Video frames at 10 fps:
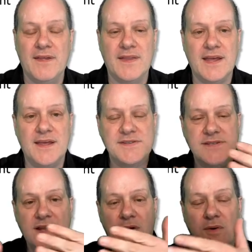There's
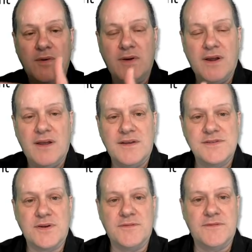no
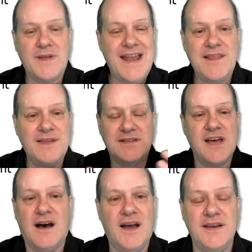sort of anything
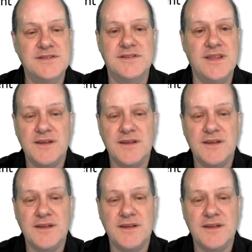tied to